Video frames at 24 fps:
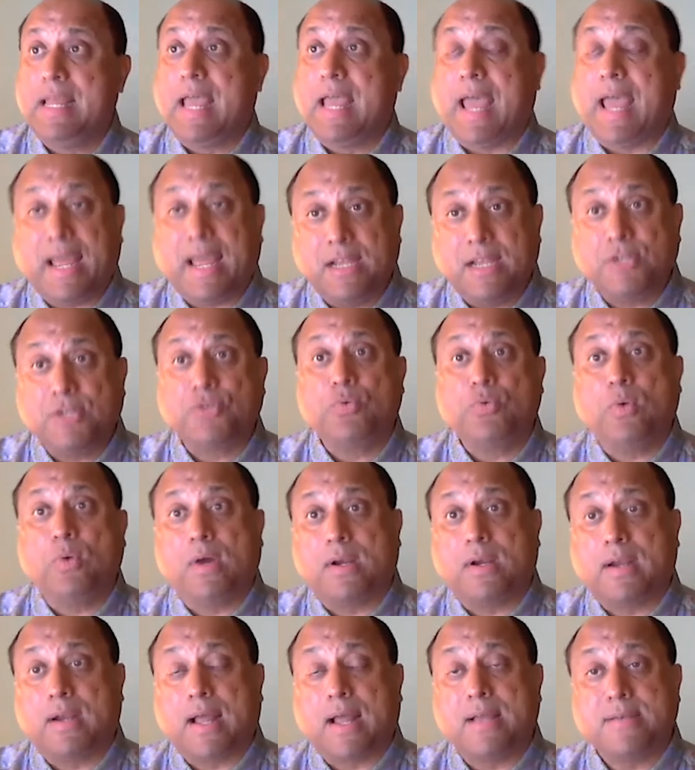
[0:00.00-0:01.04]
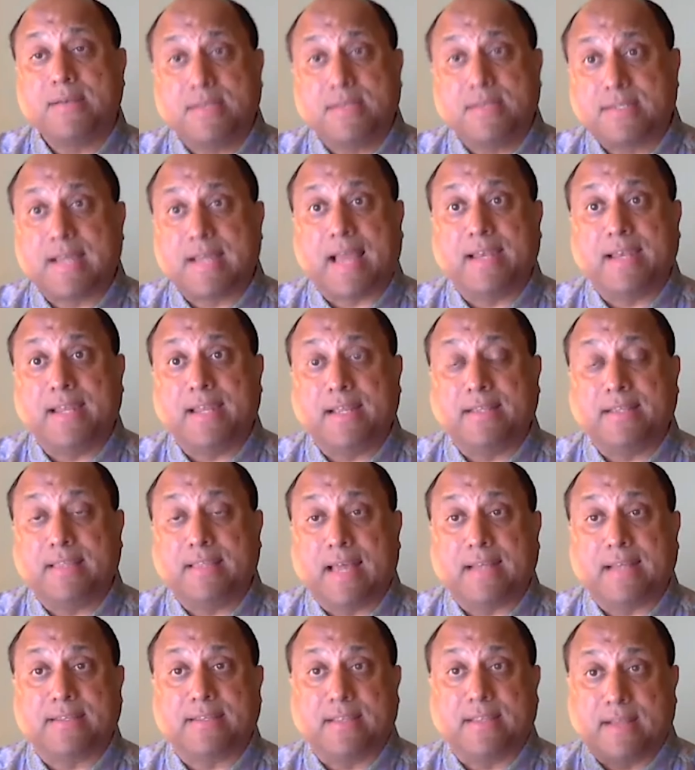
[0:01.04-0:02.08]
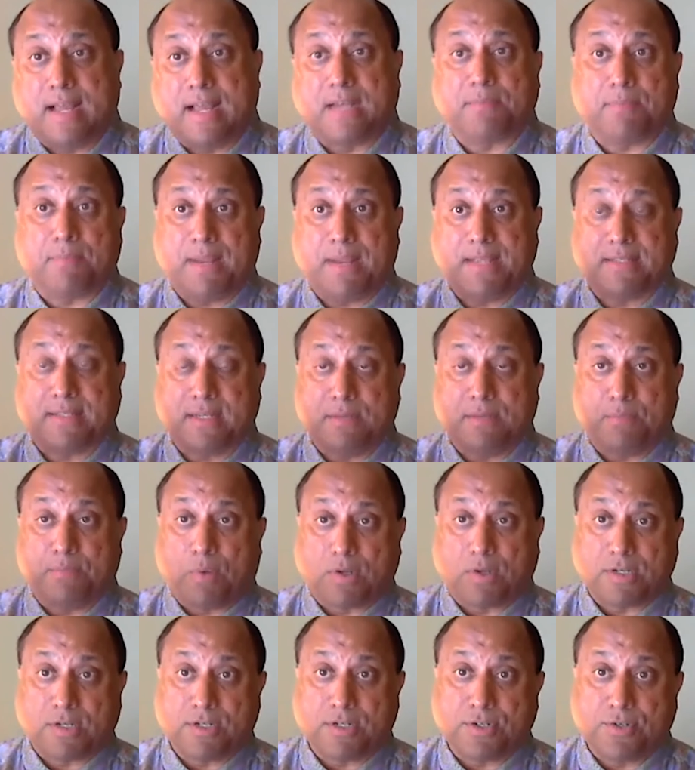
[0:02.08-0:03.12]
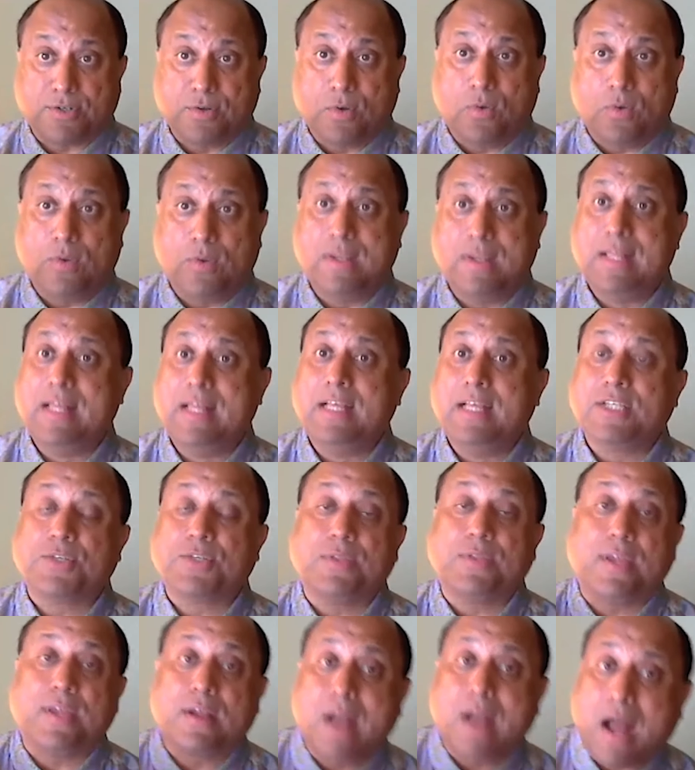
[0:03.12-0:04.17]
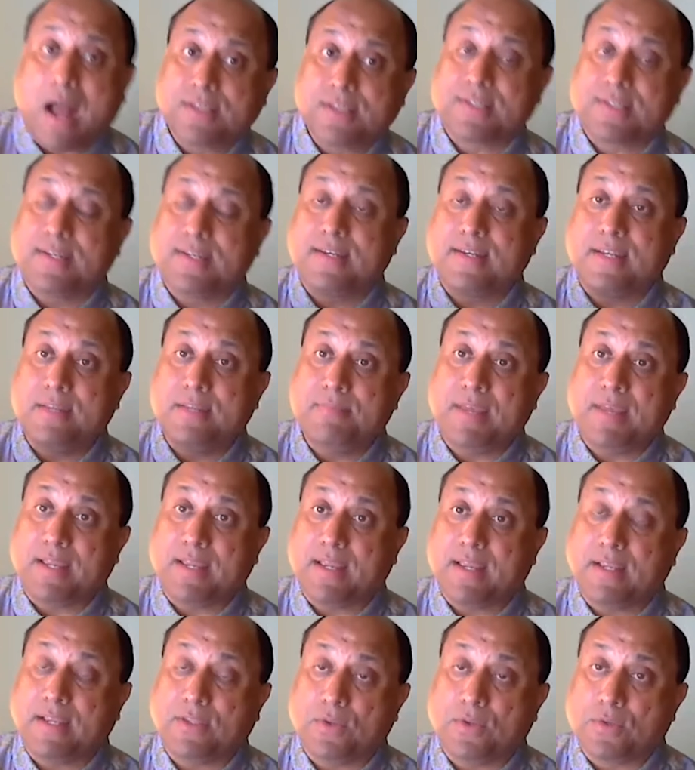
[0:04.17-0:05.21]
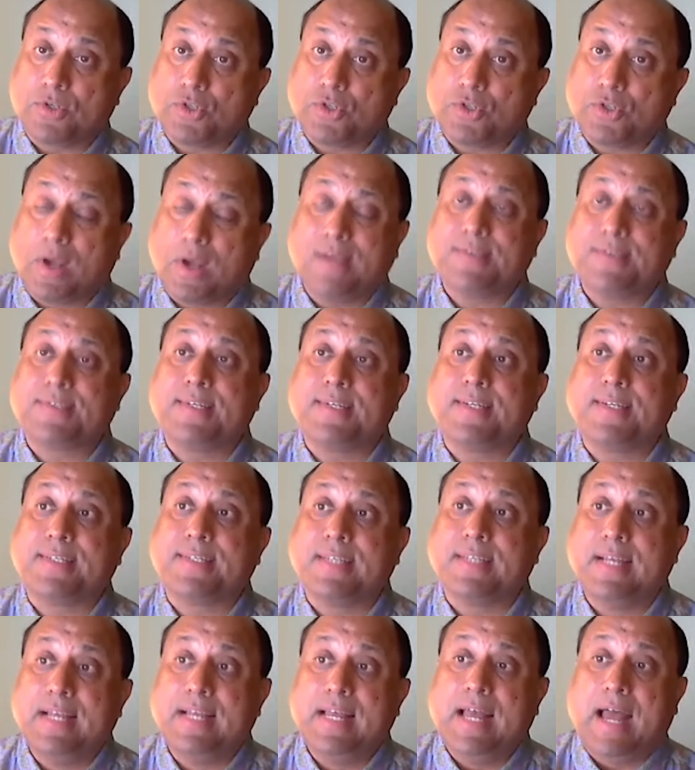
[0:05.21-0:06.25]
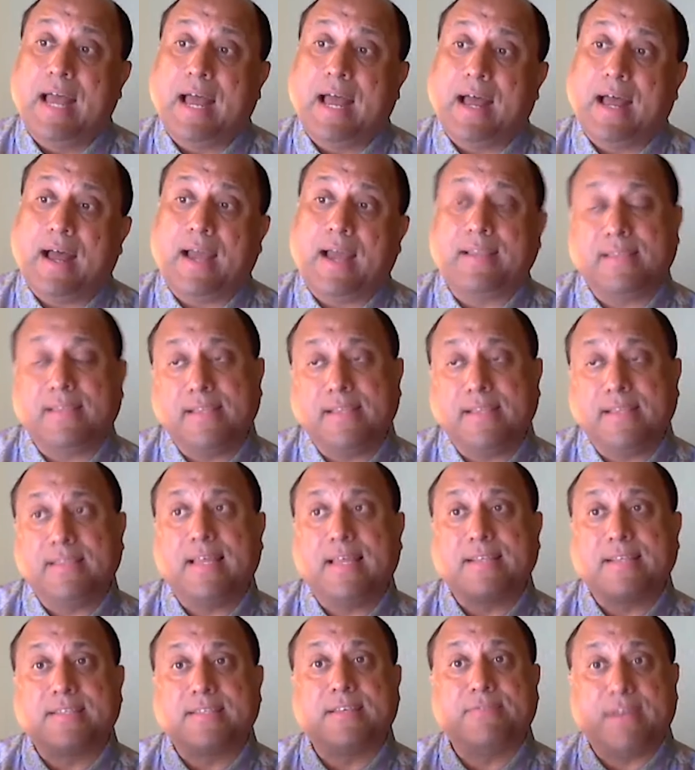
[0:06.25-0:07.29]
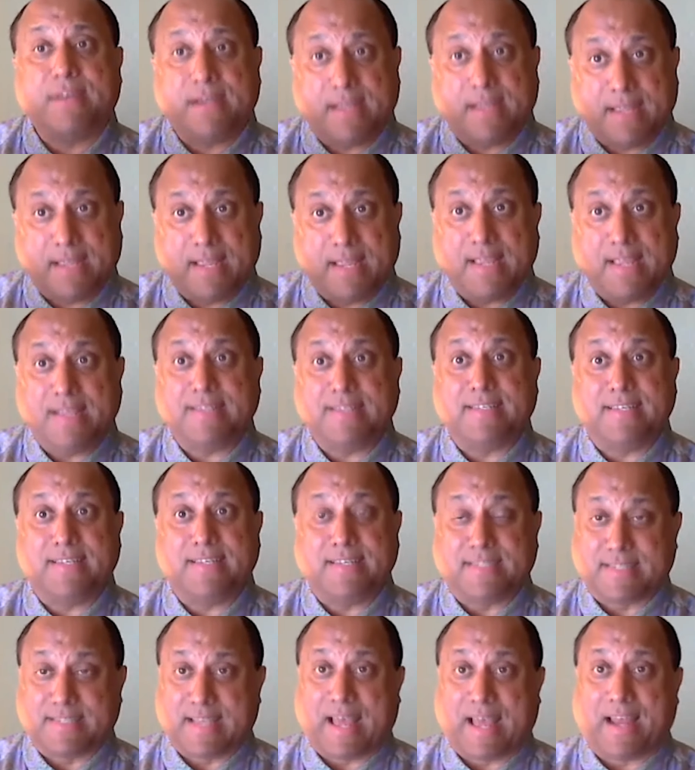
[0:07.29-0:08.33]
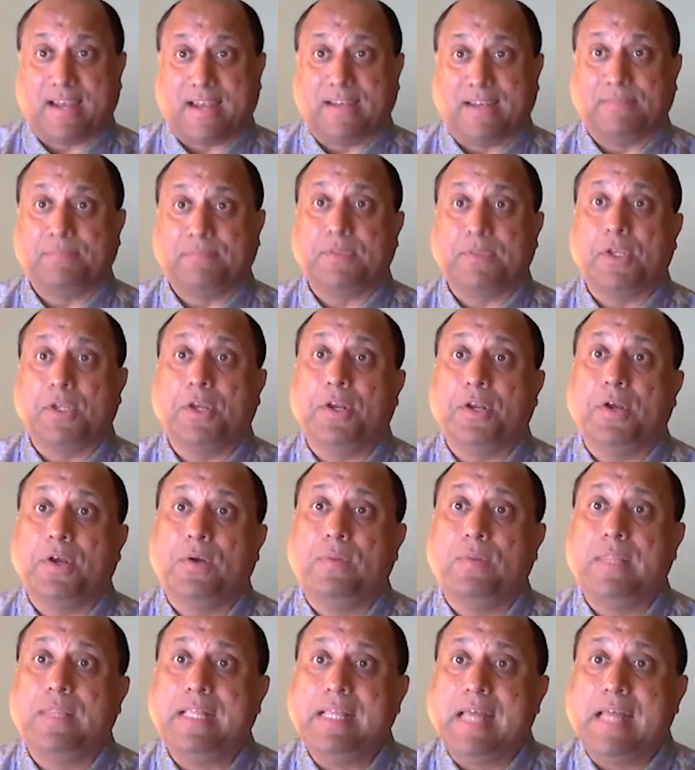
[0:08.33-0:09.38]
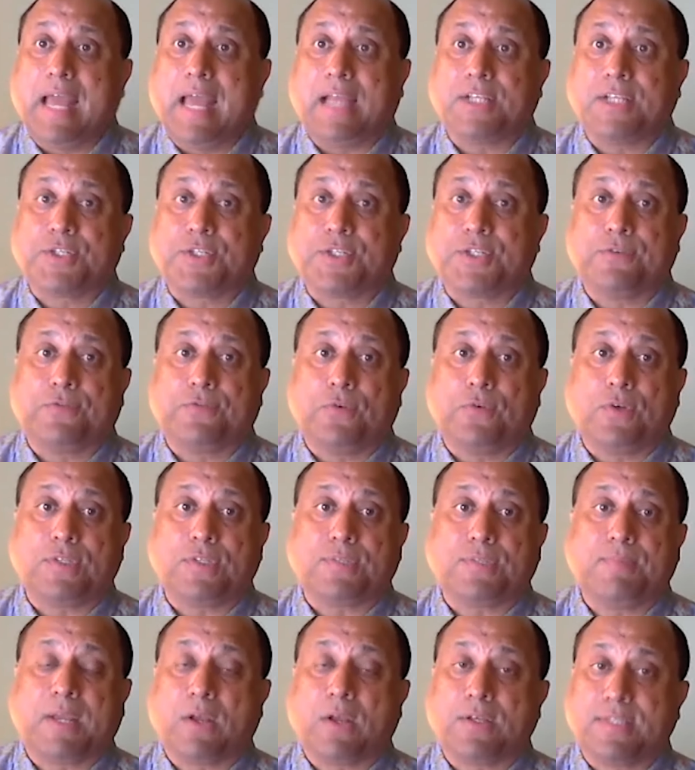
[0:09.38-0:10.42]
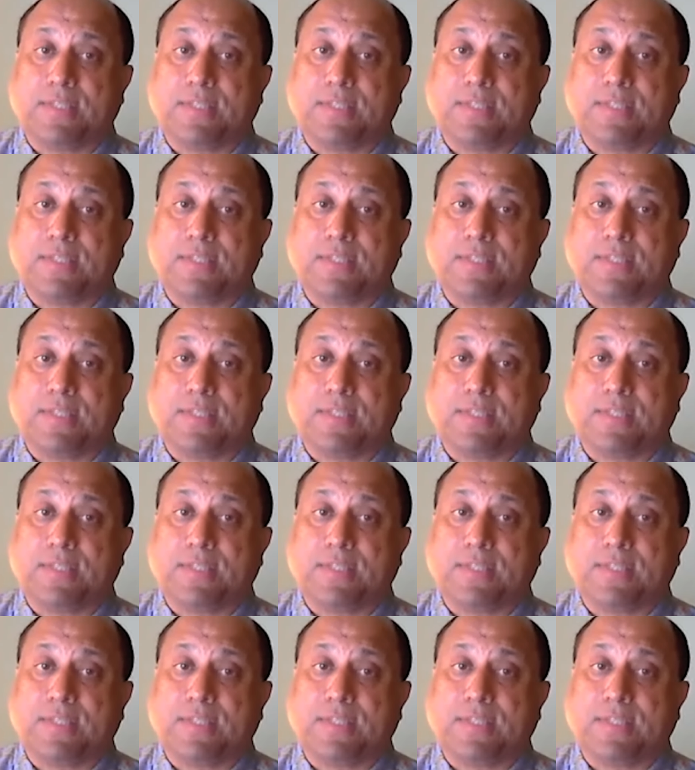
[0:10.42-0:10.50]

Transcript: And who are understanding that the gut plays an important role, so they're constantly making those choices. I think that's a very easy sell, you know, and so forth. It's because